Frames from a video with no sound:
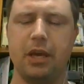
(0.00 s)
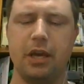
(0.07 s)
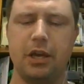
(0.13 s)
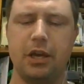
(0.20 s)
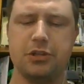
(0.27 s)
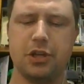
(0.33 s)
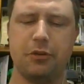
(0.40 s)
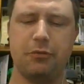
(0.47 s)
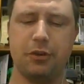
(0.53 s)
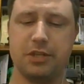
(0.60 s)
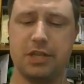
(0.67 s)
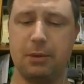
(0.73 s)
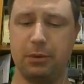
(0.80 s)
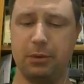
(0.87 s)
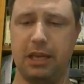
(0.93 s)
So, for
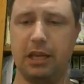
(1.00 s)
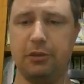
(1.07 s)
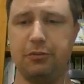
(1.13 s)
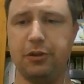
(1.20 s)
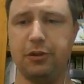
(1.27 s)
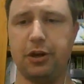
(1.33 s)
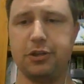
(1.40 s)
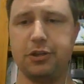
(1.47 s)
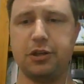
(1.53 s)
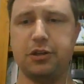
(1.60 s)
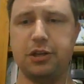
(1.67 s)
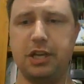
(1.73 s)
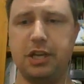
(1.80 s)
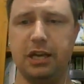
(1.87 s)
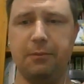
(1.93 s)
example, the elephant that I showed you
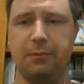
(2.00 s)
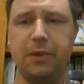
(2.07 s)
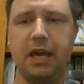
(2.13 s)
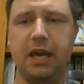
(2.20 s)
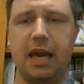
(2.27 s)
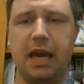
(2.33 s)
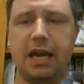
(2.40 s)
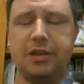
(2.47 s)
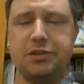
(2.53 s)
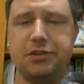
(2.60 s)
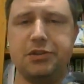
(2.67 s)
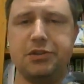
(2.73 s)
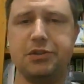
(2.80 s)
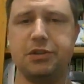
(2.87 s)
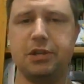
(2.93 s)
here
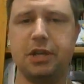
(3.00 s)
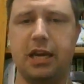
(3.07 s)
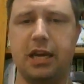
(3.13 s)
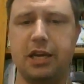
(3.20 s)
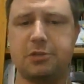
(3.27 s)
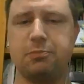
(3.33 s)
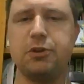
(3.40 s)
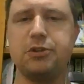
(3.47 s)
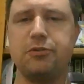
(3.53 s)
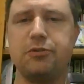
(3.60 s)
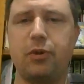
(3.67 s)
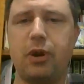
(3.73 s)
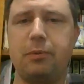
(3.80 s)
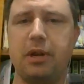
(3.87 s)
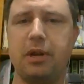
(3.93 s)
has an explosive
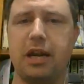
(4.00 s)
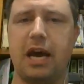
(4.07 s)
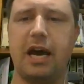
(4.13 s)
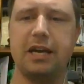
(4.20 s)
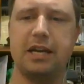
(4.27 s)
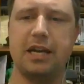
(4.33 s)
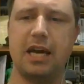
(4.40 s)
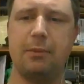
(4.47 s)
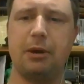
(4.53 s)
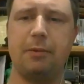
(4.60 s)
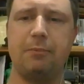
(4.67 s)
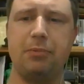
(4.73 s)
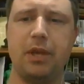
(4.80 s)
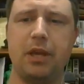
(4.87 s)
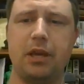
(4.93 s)
weapon and hardened armor.
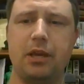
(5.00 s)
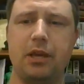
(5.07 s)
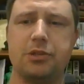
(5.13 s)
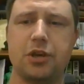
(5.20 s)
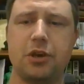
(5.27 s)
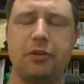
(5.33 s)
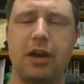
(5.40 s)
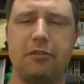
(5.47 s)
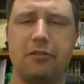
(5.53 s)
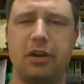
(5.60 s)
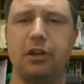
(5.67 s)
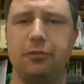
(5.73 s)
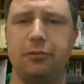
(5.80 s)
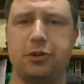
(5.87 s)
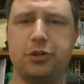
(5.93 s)
So if you have an
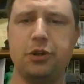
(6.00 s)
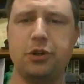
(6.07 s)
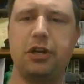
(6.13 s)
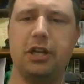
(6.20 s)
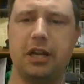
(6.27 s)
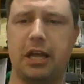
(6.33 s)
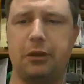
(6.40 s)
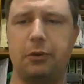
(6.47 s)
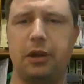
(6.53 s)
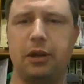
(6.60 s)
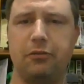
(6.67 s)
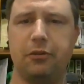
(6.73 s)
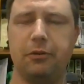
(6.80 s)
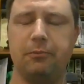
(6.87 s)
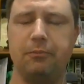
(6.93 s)
elephant shooting another
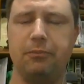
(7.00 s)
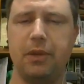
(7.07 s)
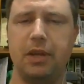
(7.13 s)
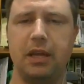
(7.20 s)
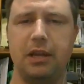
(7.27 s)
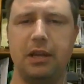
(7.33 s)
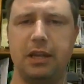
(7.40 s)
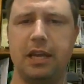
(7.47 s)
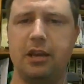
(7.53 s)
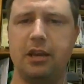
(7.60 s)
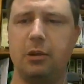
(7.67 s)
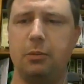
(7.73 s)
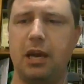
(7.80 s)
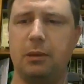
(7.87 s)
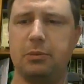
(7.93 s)
elephant, they're going
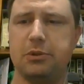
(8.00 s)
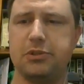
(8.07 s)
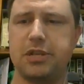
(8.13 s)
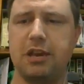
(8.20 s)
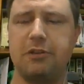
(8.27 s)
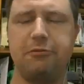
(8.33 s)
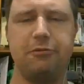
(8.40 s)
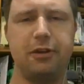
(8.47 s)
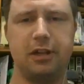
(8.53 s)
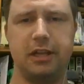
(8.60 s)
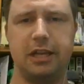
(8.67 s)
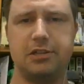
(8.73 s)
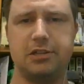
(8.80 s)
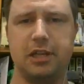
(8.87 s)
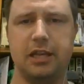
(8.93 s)
to be able to save fairly
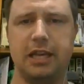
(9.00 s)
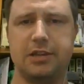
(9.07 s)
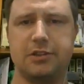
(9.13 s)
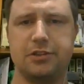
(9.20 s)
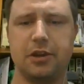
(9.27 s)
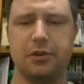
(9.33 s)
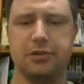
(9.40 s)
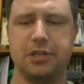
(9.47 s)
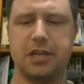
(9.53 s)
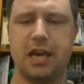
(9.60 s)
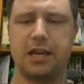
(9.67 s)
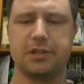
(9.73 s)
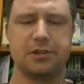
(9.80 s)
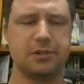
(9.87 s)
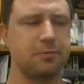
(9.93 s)
easily against those
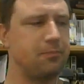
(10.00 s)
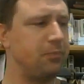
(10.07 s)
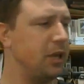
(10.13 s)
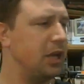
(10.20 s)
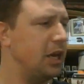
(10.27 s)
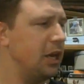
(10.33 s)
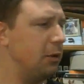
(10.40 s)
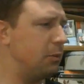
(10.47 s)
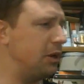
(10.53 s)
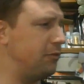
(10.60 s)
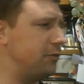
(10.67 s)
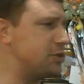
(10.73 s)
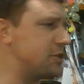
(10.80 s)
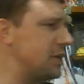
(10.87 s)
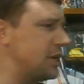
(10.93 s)
attacks. But if
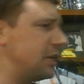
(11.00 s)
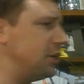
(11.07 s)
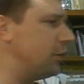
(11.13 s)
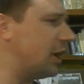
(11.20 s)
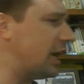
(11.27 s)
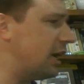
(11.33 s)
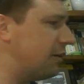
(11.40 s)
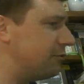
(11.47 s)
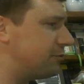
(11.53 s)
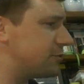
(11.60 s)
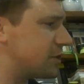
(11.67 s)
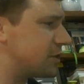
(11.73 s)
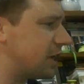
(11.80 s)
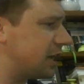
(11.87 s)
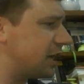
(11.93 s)
instead you have,
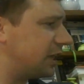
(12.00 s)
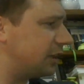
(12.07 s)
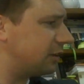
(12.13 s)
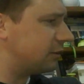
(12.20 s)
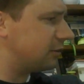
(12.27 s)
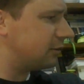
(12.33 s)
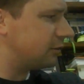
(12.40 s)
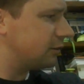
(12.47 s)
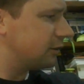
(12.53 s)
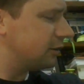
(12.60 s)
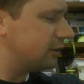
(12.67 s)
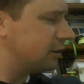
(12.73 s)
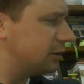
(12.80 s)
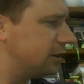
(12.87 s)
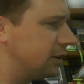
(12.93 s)
say,
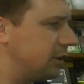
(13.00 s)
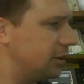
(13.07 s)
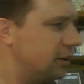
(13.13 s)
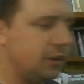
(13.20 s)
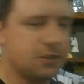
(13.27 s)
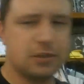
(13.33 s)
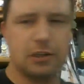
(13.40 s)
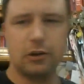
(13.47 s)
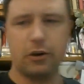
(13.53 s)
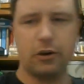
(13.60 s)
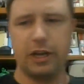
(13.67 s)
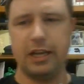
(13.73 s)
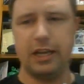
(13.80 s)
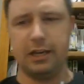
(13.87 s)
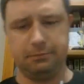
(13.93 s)
this little guy
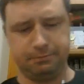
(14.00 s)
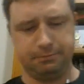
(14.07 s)
here,